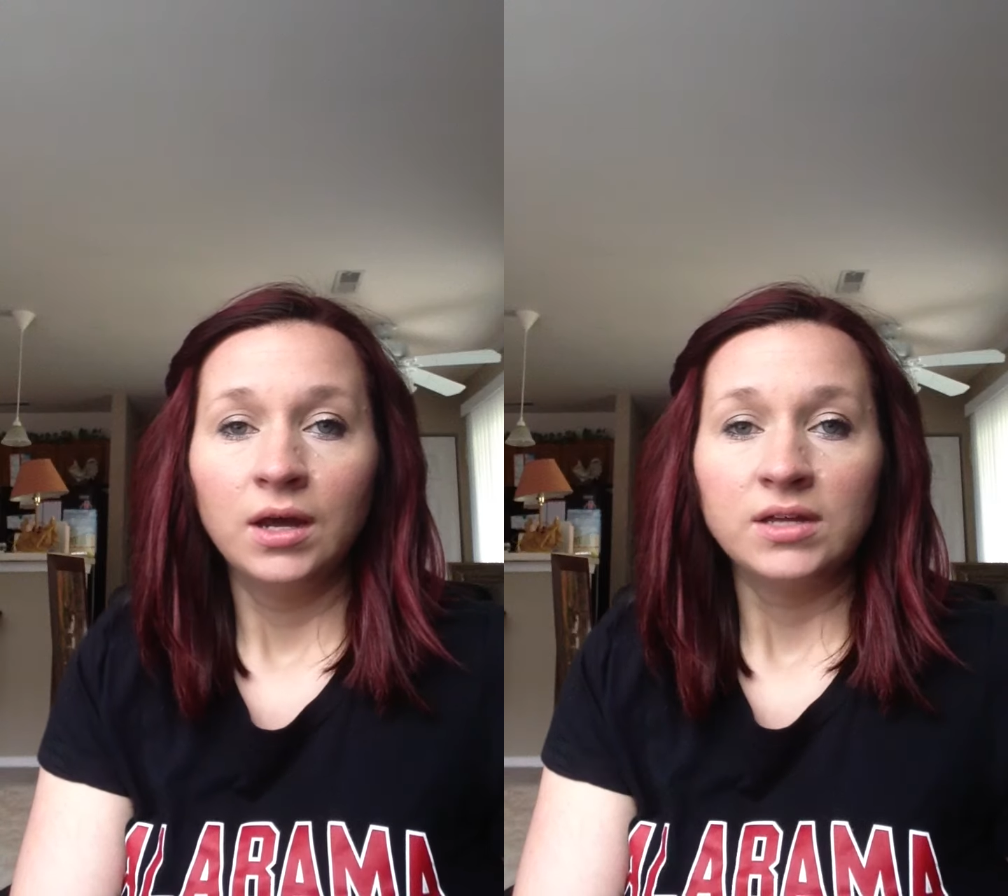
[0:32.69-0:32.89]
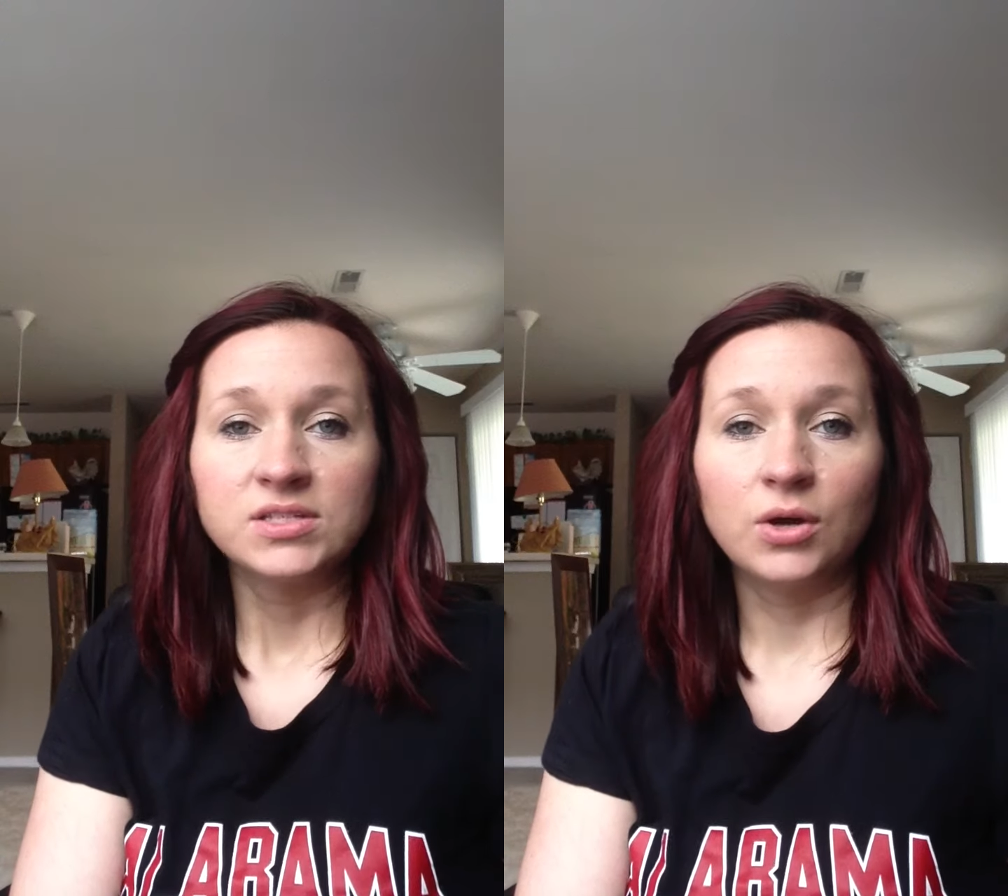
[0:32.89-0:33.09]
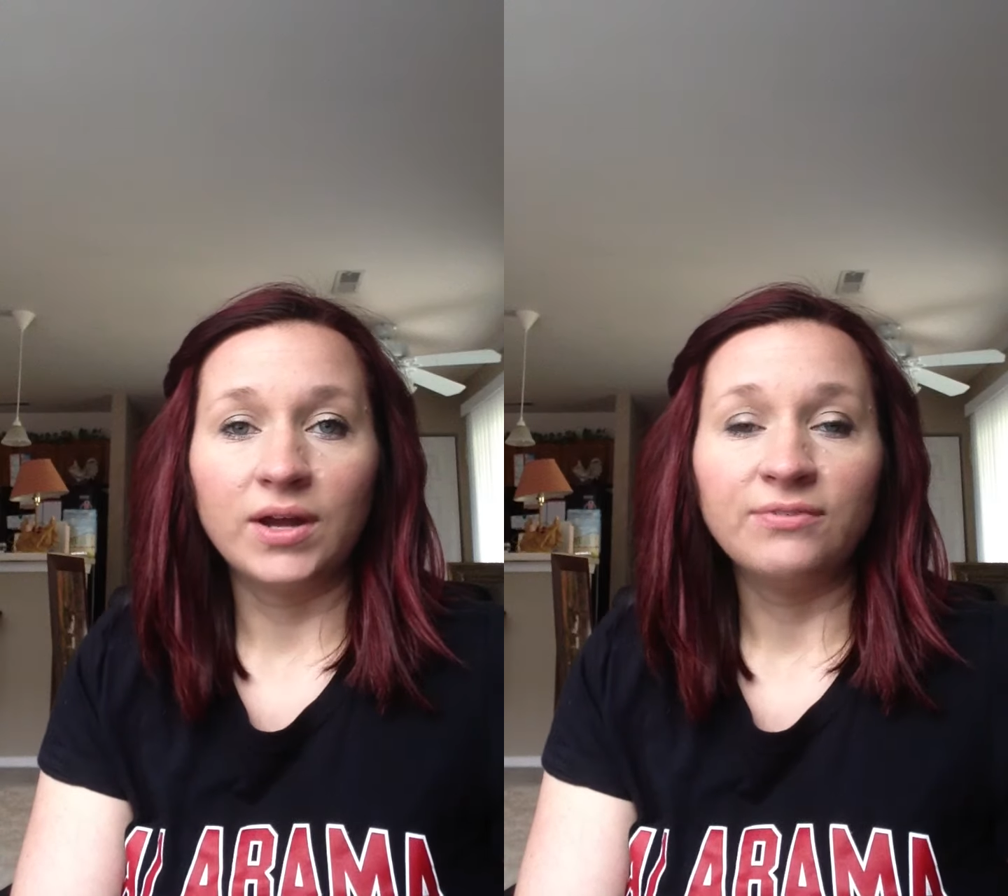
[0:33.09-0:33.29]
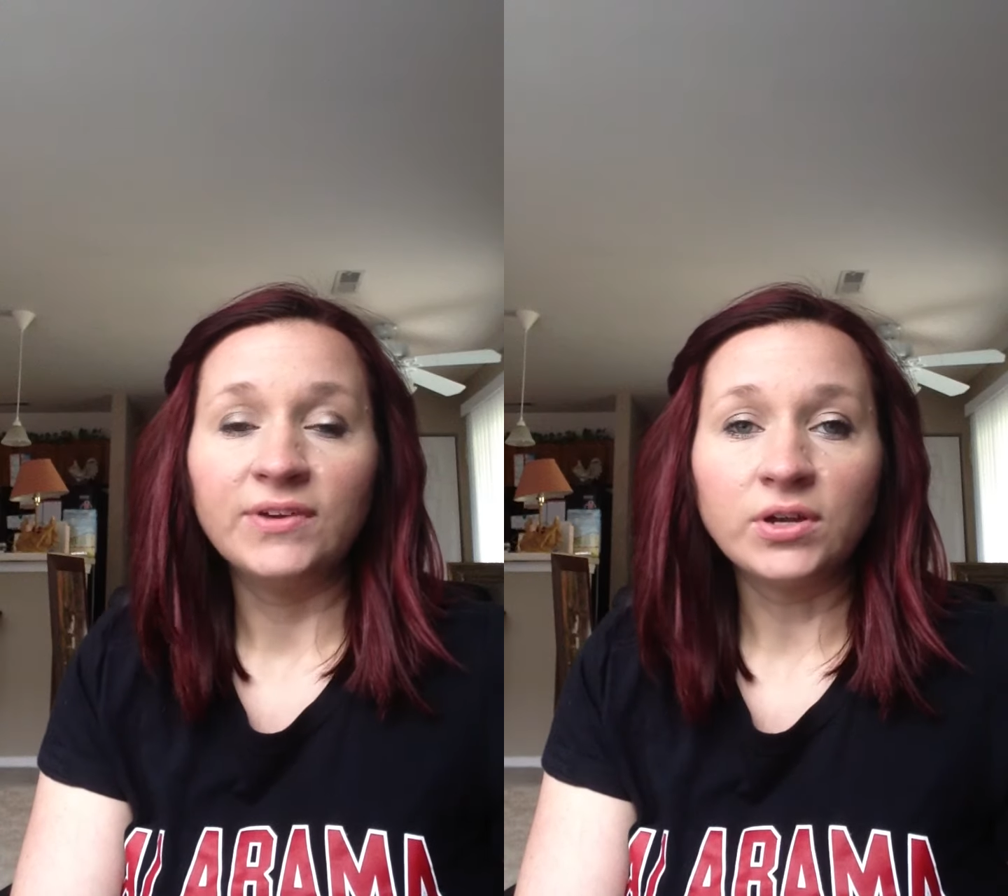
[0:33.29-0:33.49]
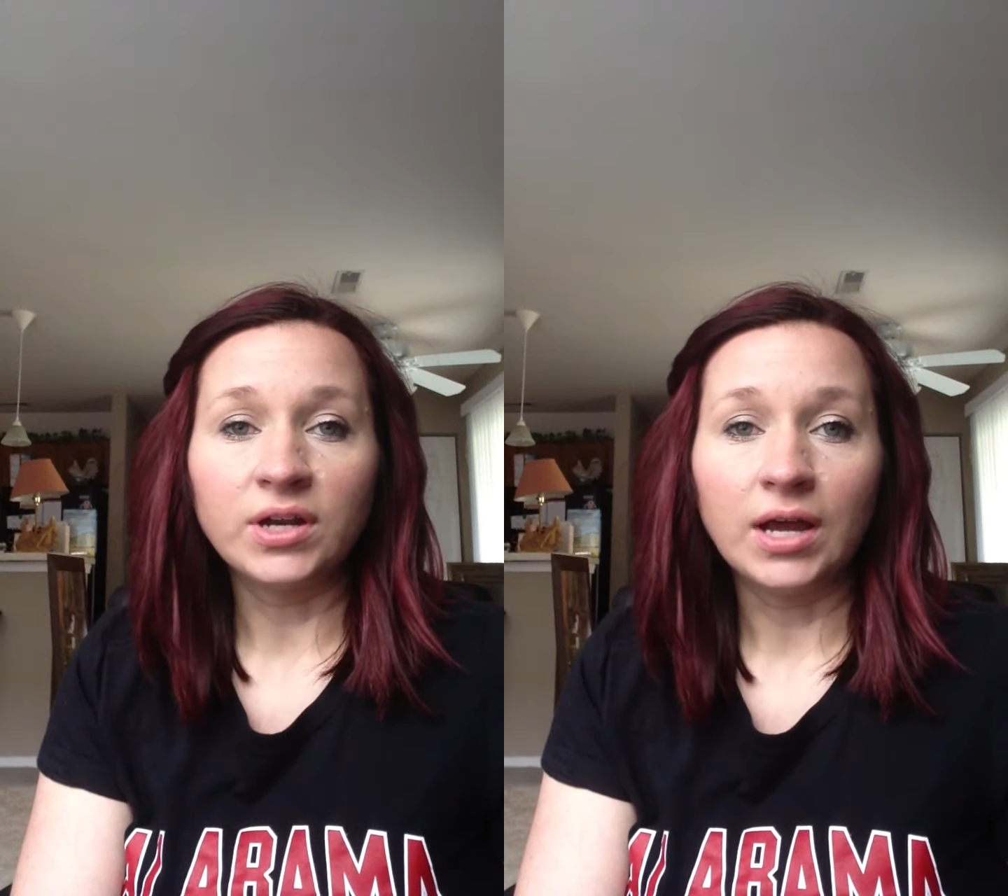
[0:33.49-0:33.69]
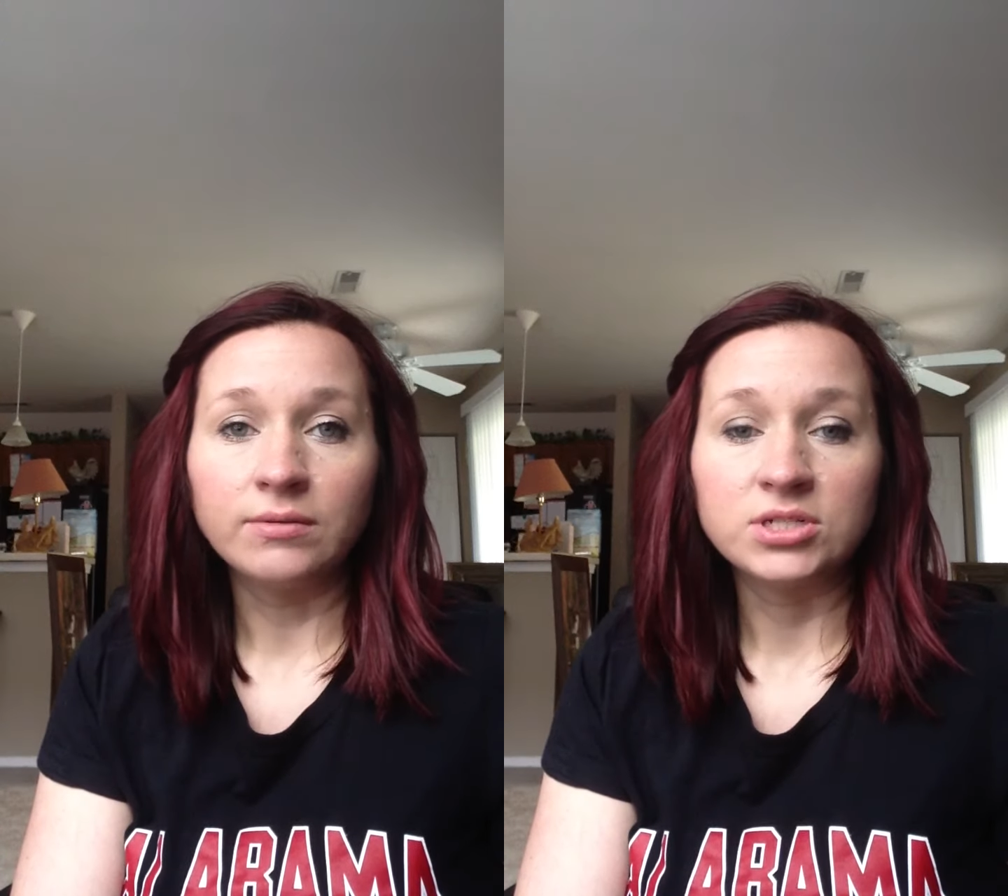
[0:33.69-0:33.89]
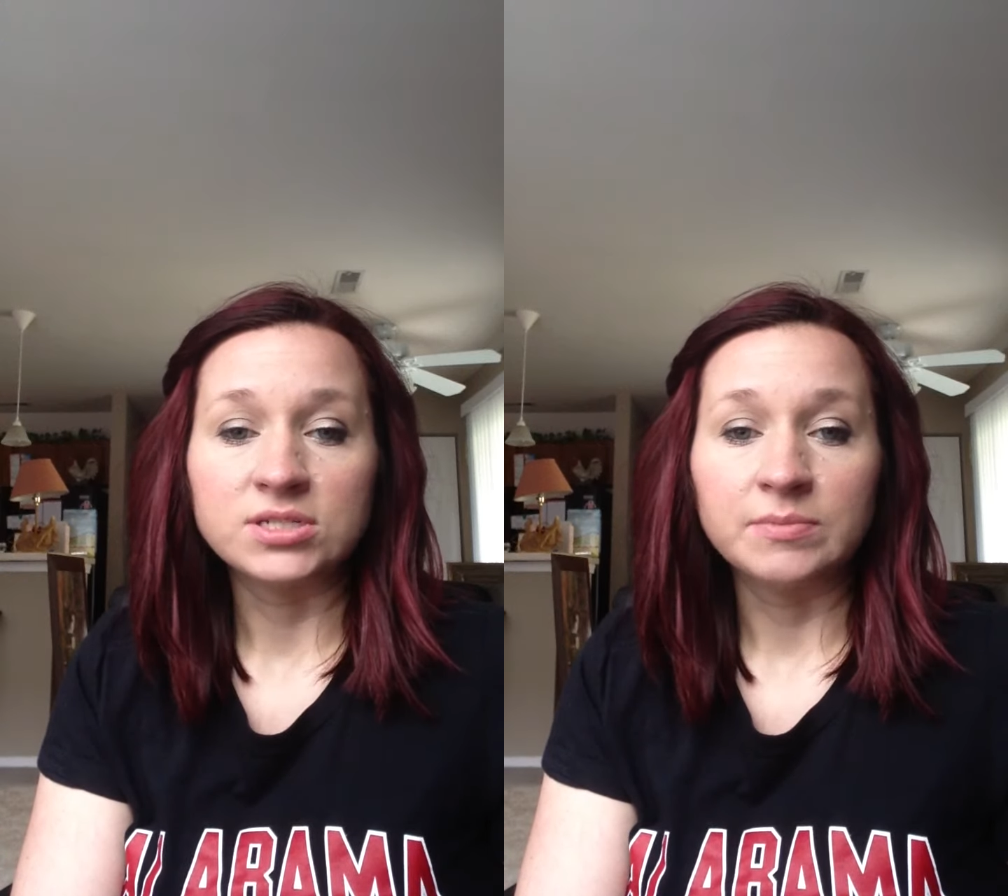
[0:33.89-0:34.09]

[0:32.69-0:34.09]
So I figured I would just